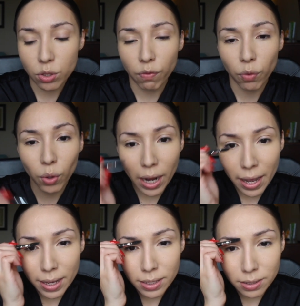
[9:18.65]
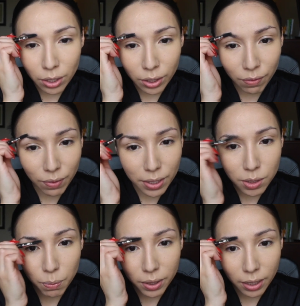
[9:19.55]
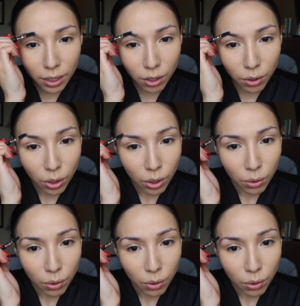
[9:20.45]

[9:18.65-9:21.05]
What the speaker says: Sephora has their events, but they're